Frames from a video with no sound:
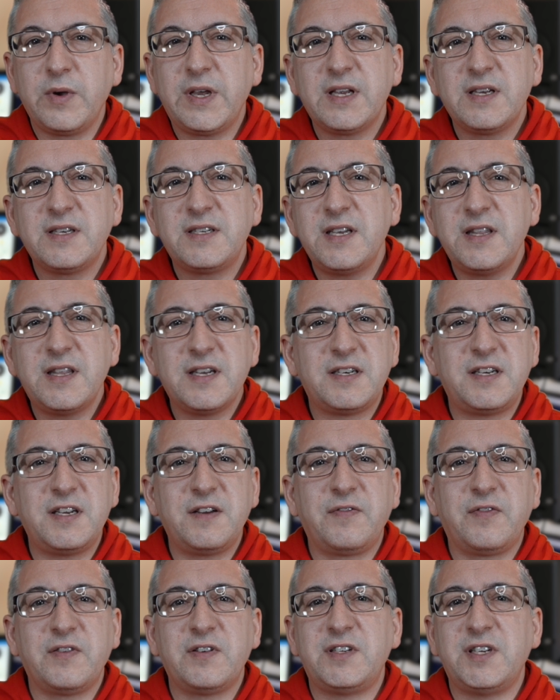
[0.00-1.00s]
We can see the
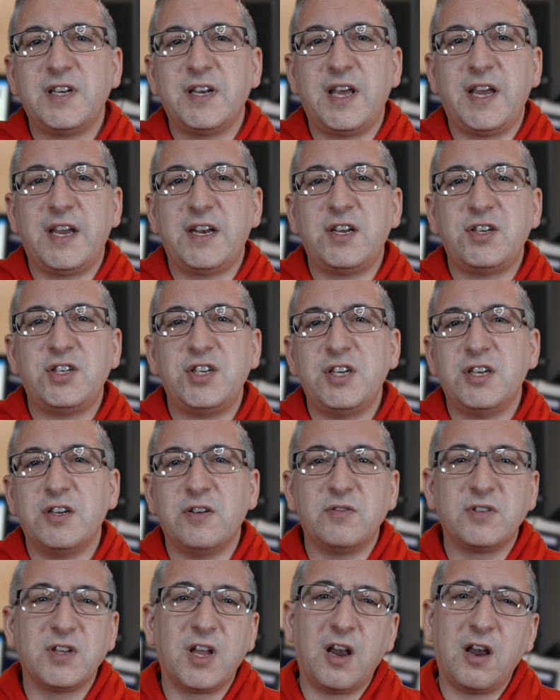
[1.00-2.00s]
difference in energy
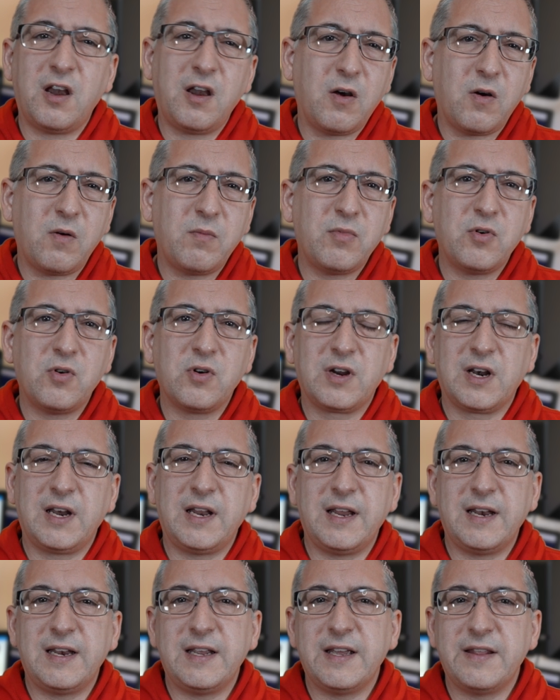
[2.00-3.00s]
use a lot more
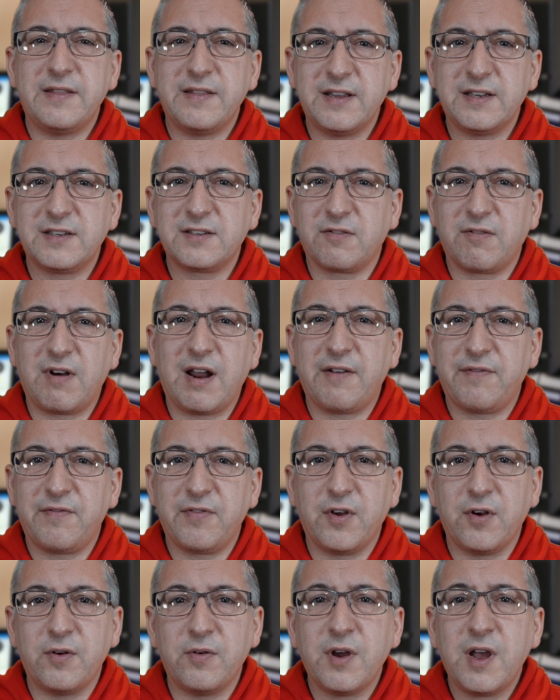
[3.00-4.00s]
clearly in this graph
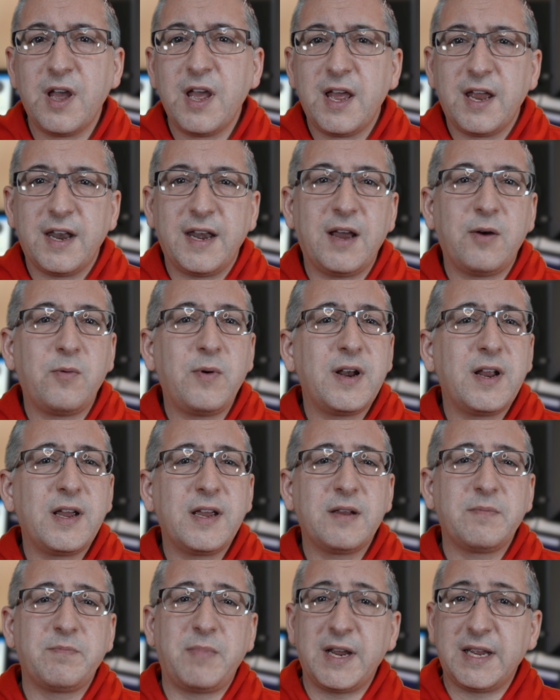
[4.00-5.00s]
though. Now when I
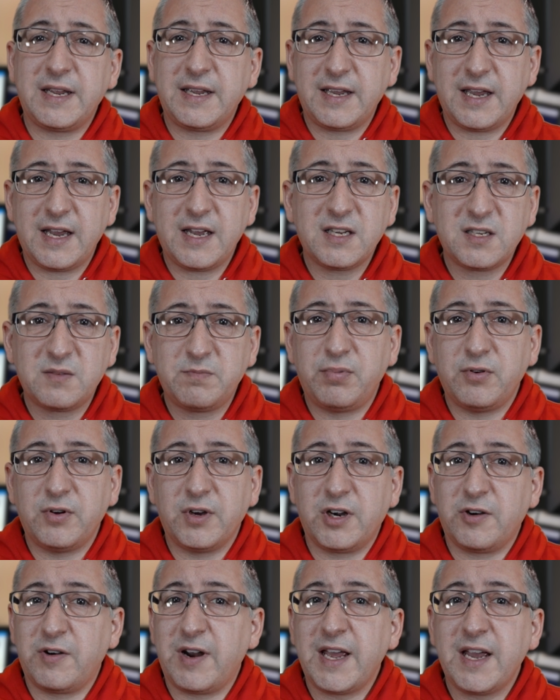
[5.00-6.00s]
had my gas
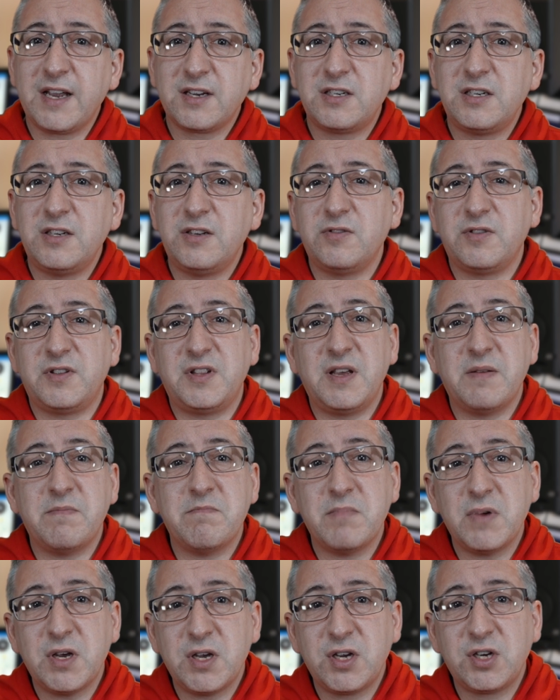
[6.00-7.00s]
boiler I actually used the
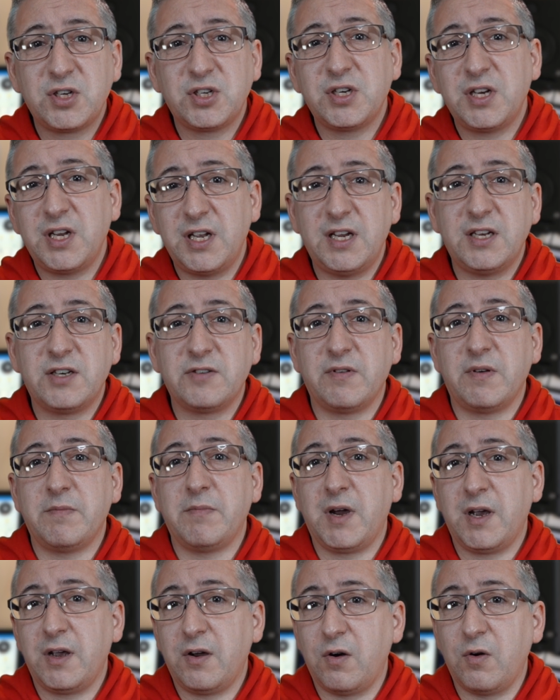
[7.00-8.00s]
immersion heater in
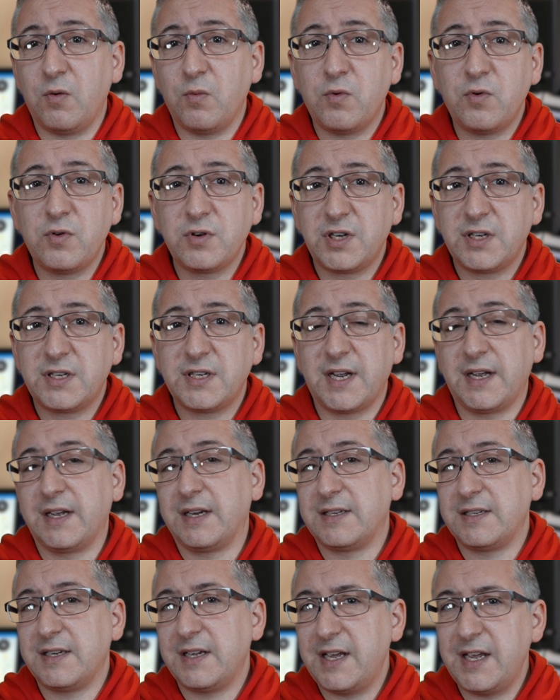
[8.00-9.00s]
my hot water
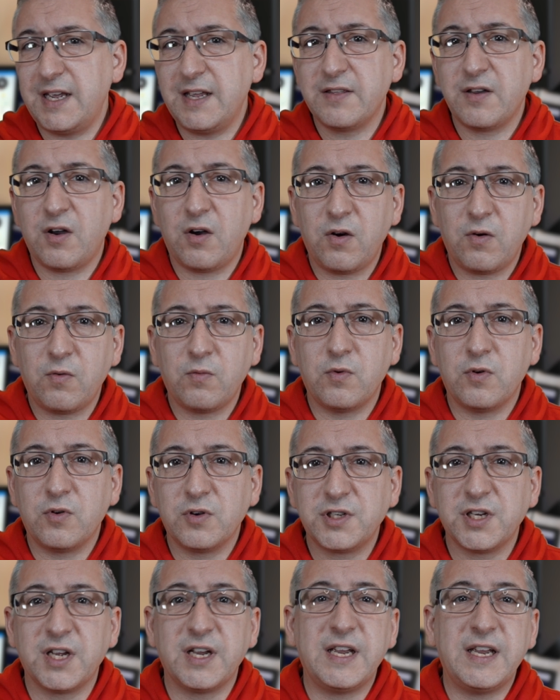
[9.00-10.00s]
tank to heat the hot
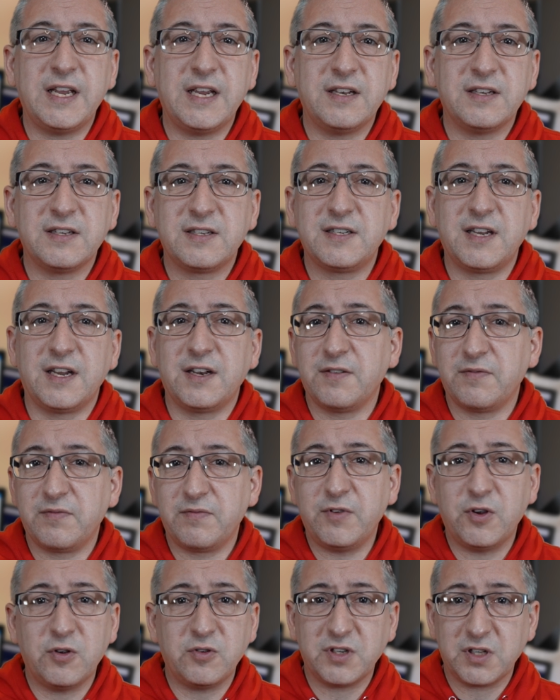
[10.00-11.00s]
water instead of
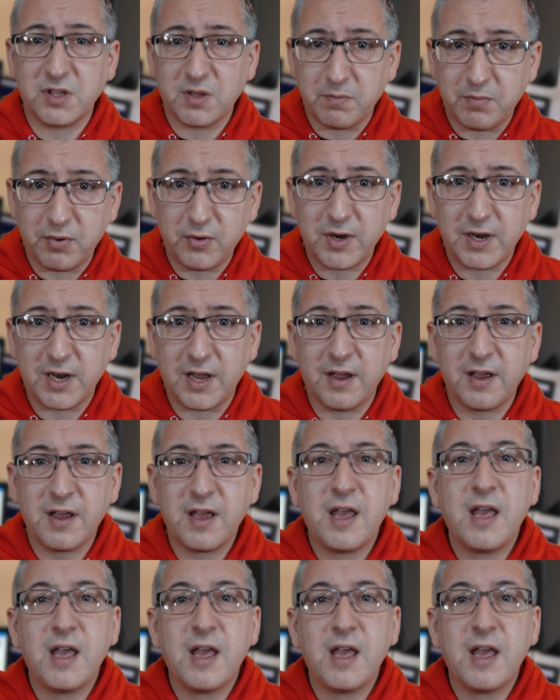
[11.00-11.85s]
using the boiler,